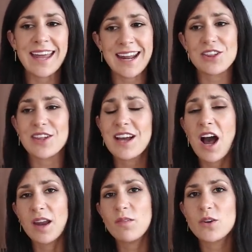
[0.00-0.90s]
And actually, it
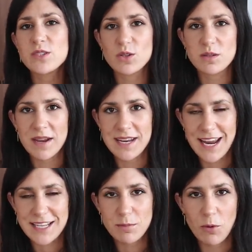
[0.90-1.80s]
kind of goes on to my
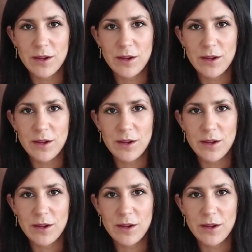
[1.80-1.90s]
next